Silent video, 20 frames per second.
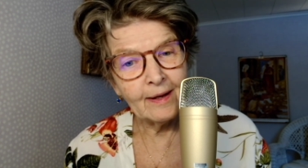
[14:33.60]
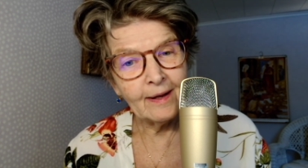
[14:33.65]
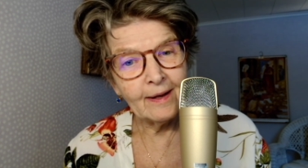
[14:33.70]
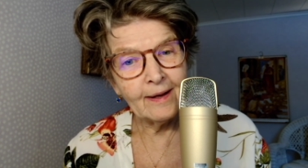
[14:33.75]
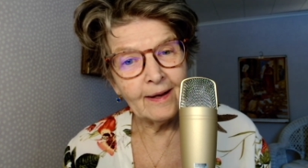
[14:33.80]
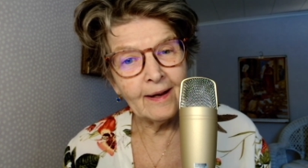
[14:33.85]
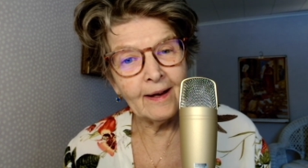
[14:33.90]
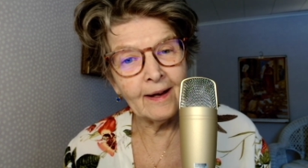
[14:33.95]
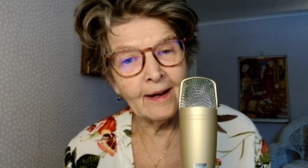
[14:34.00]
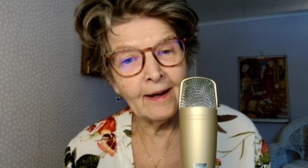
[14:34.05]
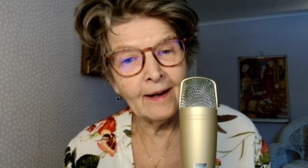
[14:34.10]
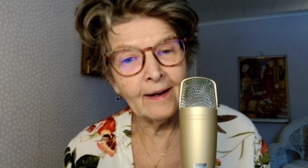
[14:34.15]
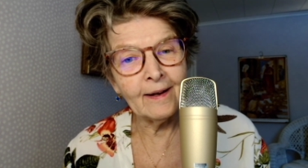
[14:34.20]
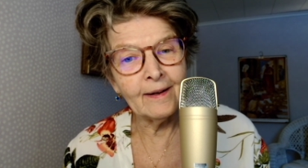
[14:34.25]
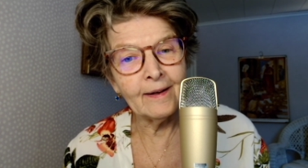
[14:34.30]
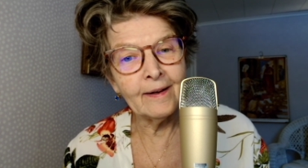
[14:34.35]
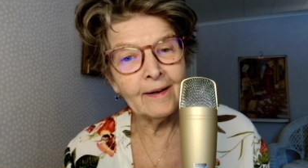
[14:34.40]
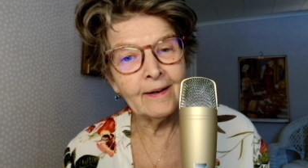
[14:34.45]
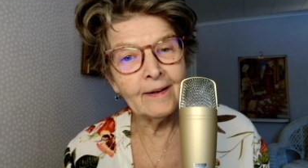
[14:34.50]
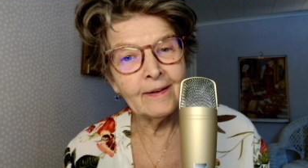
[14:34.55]

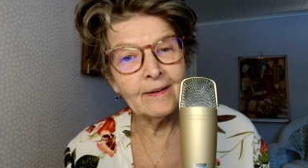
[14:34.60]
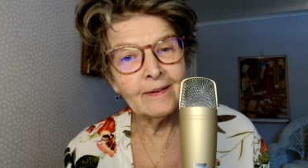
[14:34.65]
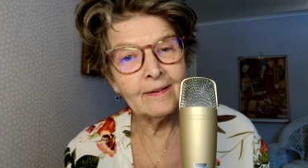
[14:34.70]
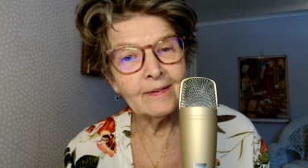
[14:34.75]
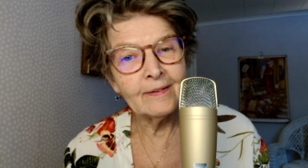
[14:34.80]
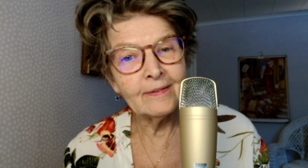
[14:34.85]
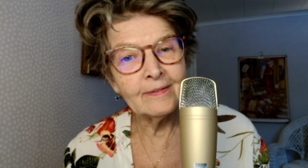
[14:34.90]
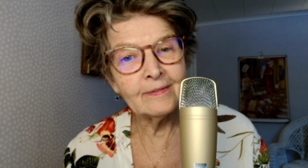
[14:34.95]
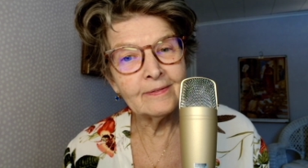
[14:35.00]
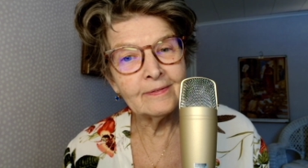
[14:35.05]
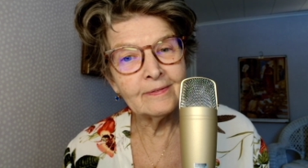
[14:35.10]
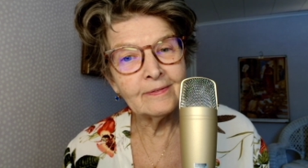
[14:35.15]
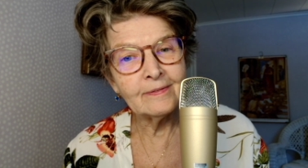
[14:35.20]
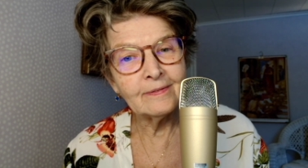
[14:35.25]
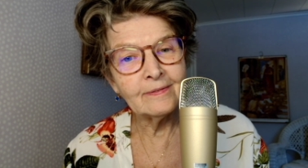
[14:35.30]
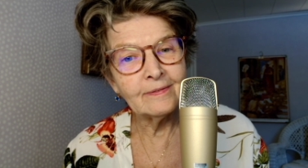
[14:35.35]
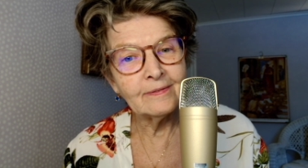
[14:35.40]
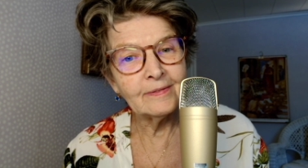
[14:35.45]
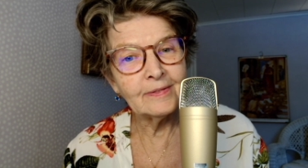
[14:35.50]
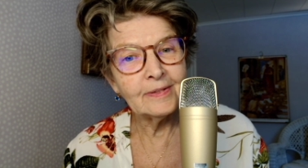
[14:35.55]

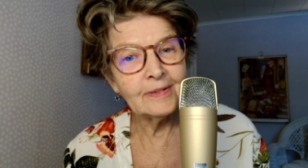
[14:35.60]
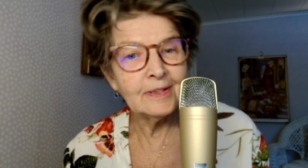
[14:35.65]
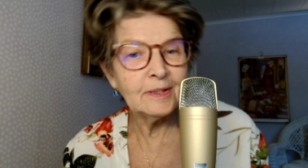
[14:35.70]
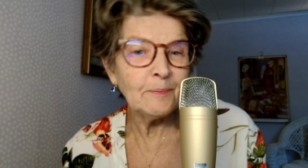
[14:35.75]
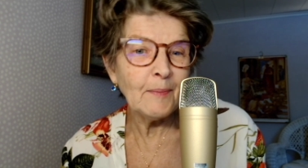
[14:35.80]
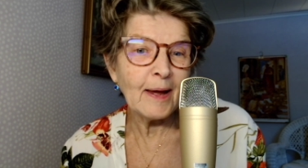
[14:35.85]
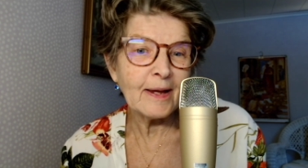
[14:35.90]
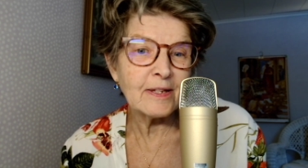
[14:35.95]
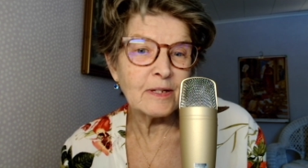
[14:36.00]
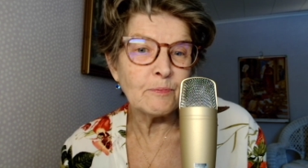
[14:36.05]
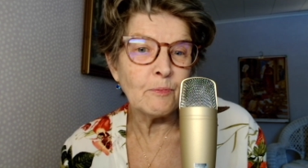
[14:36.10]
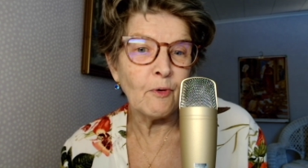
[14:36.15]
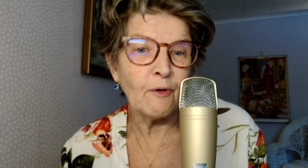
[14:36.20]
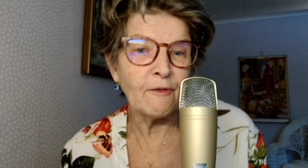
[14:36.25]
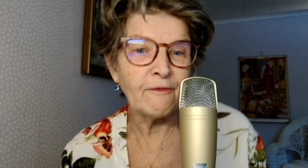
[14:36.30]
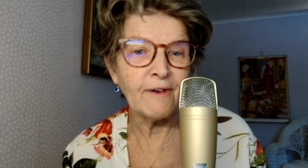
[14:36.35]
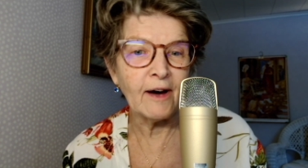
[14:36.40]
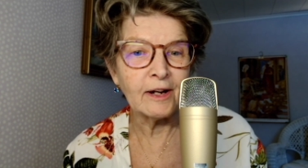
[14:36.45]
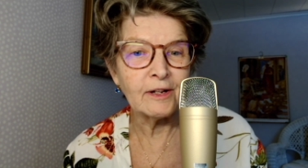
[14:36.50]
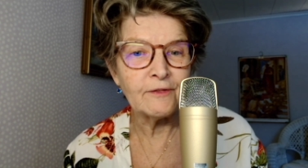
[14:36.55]
this makes it more
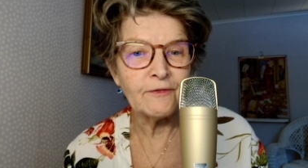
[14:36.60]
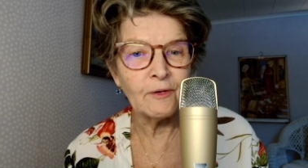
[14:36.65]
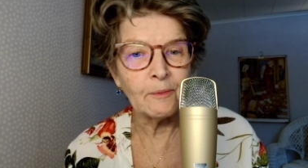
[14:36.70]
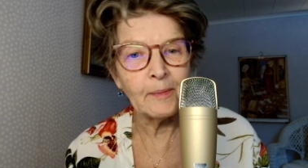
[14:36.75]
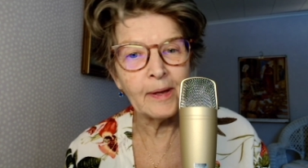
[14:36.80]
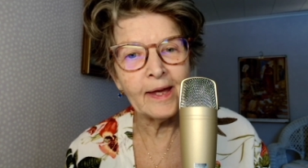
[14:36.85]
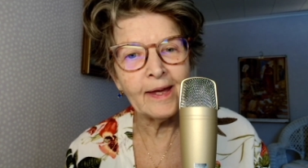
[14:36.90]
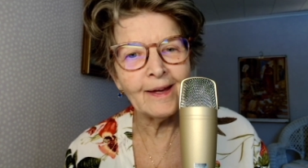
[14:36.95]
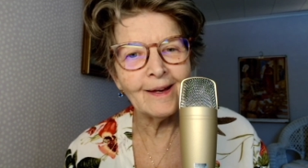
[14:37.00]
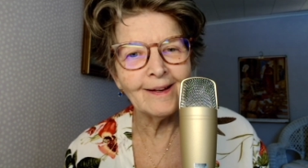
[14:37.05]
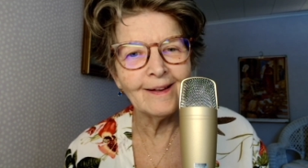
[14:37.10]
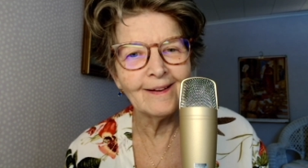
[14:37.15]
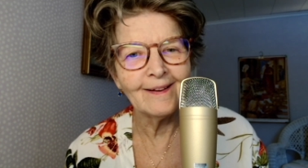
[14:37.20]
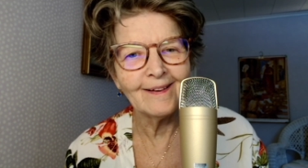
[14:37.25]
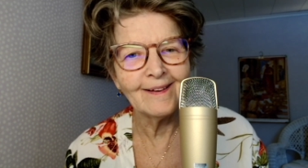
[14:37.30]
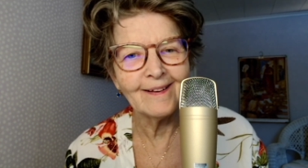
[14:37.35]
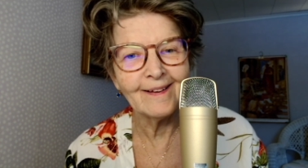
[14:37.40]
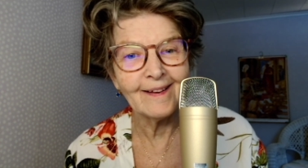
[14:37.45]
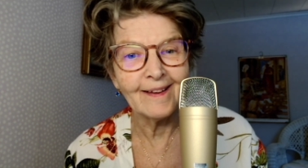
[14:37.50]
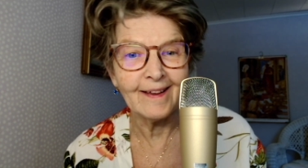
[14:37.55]
fun for me,
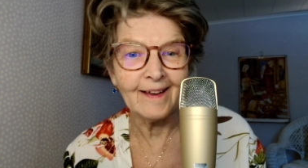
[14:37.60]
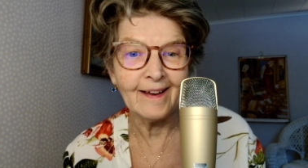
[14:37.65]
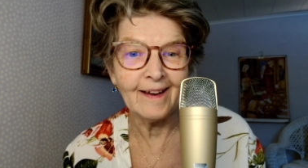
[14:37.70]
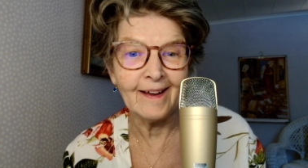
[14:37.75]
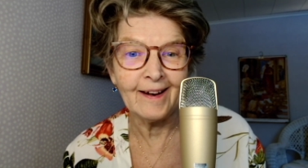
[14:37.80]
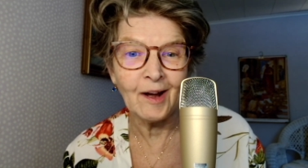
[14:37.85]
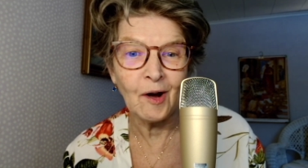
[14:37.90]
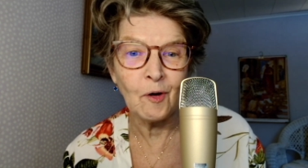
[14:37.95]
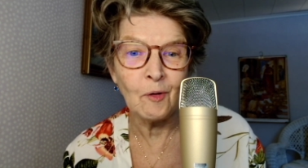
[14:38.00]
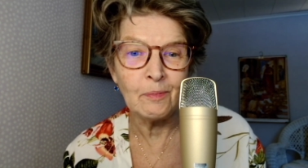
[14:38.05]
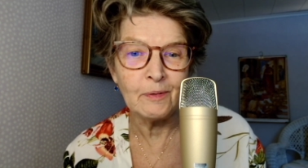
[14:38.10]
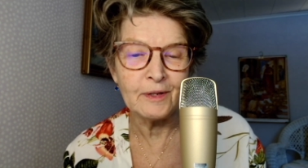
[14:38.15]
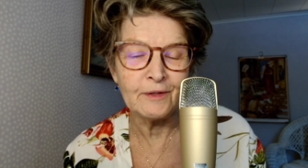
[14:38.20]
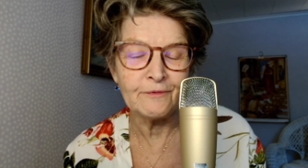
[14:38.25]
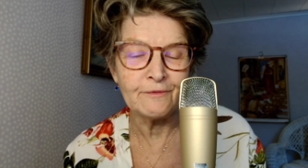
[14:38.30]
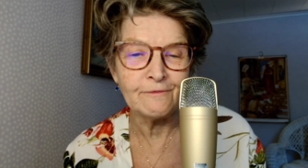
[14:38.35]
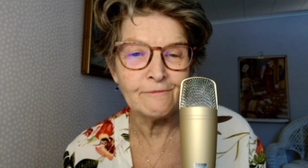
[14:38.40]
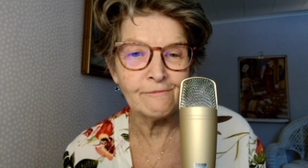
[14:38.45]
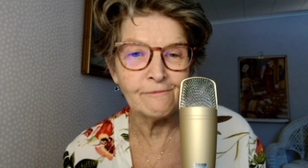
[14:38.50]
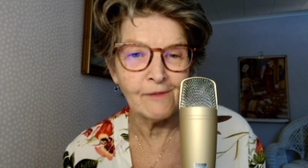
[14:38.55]
and I hope it
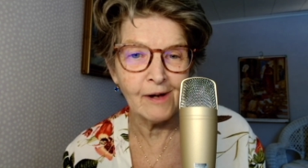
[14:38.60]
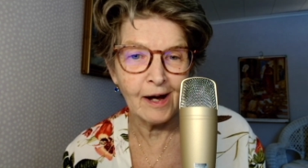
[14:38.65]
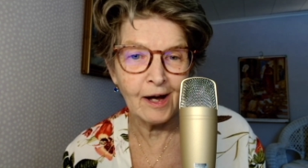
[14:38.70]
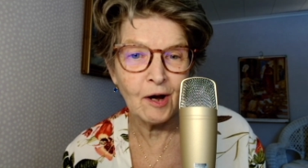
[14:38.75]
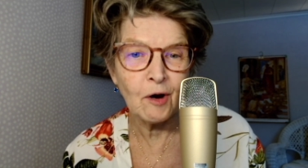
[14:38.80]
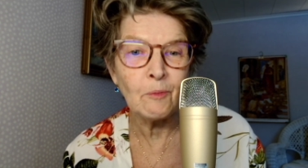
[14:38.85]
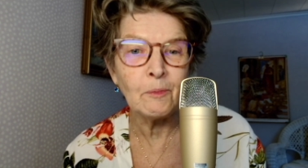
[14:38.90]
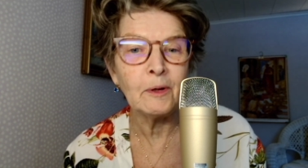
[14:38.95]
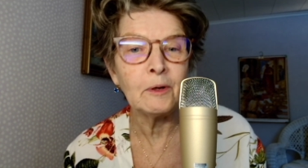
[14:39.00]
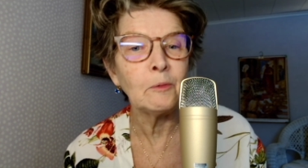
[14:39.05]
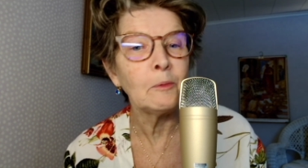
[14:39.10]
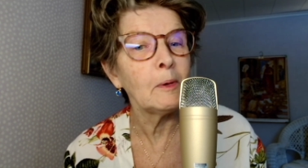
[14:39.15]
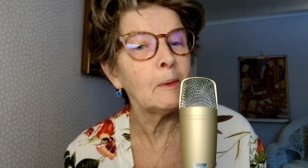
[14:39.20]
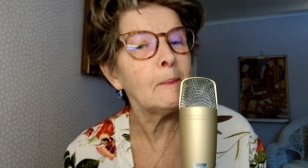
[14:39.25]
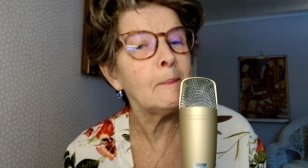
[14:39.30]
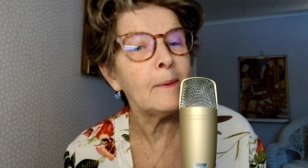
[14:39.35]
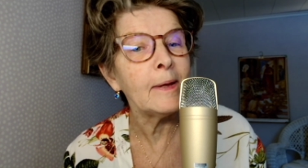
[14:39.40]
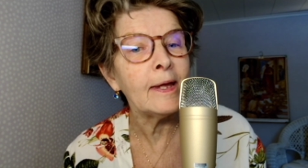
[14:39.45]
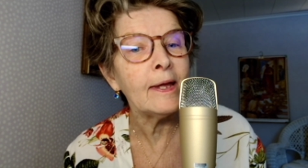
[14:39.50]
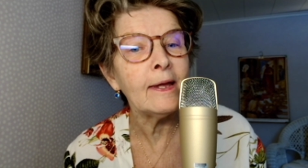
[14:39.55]
will
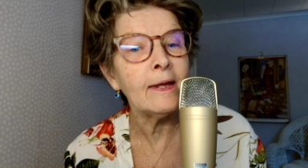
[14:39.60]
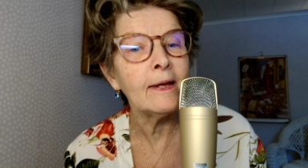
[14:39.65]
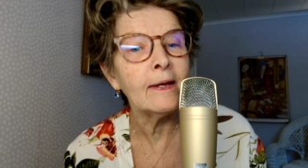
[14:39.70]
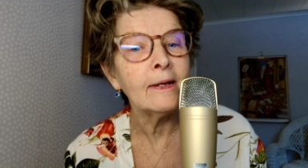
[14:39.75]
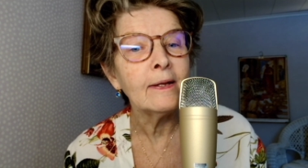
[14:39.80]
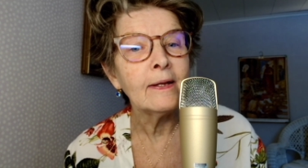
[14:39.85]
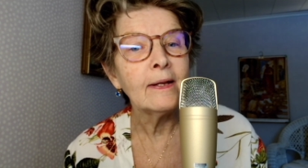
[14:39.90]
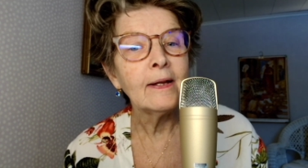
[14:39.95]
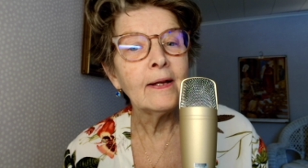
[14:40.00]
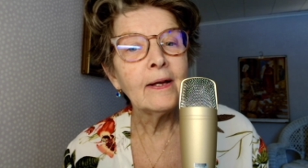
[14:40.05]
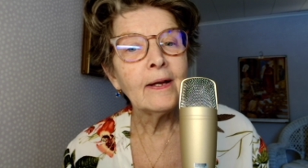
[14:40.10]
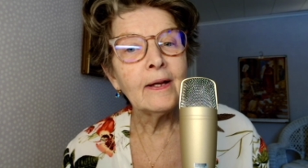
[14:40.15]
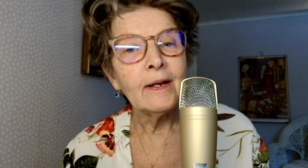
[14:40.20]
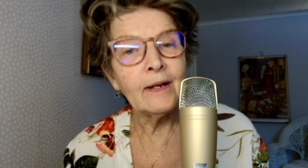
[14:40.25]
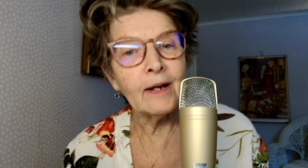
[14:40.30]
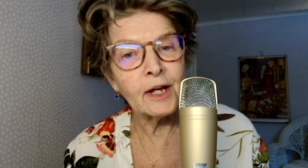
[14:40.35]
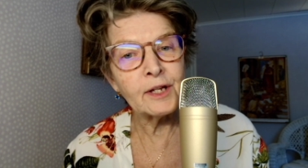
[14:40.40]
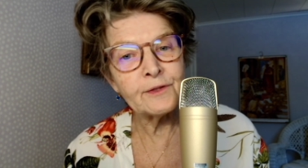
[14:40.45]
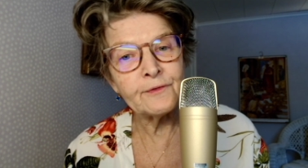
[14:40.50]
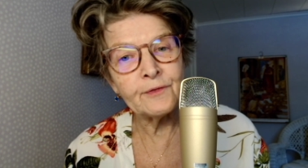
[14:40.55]
be
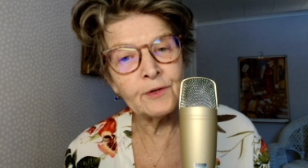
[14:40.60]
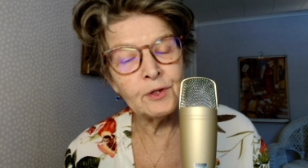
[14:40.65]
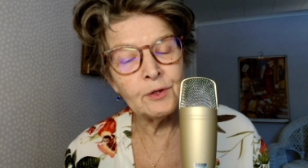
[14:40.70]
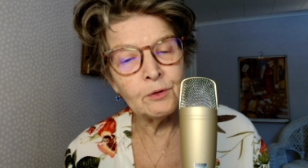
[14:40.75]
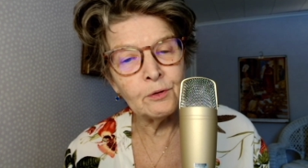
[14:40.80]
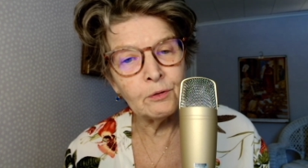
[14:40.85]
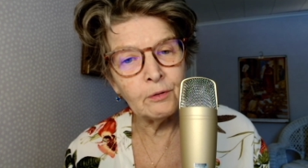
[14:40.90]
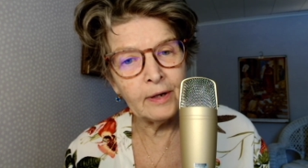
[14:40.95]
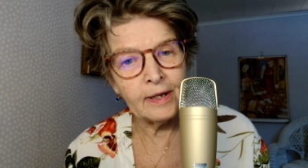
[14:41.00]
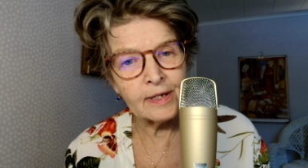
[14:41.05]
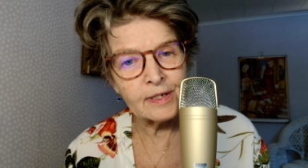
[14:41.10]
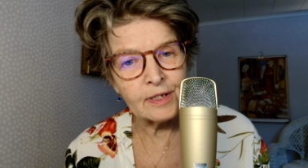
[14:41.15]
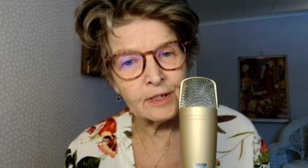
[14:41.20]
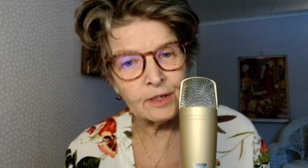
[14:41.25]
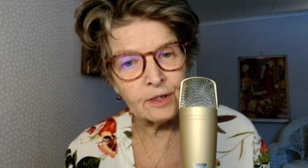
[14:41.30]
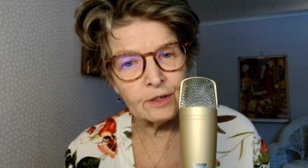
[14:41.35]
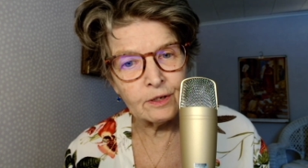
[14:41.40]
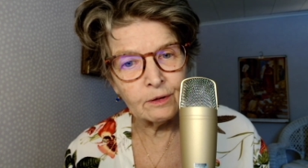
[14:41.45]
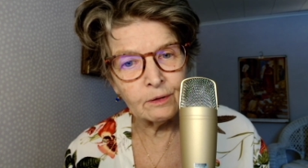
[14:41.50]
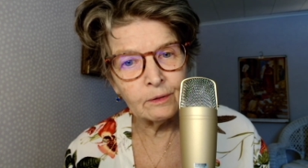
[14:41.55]
nice for you who
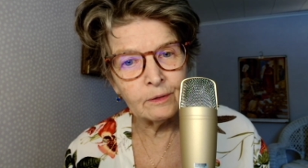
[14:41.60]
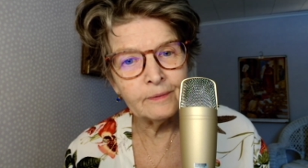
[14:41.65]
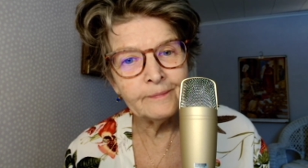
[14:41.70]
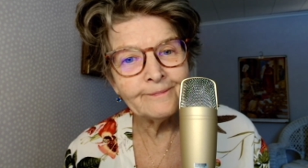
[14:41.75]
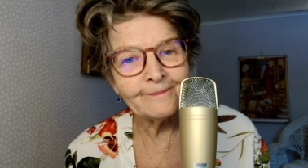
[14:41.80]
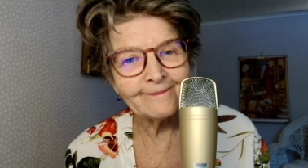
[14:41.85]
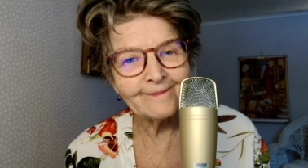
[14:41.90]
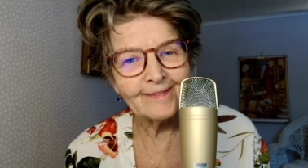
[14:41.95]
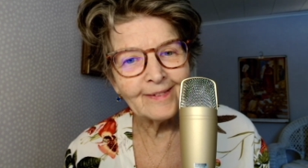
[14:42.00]
listen to.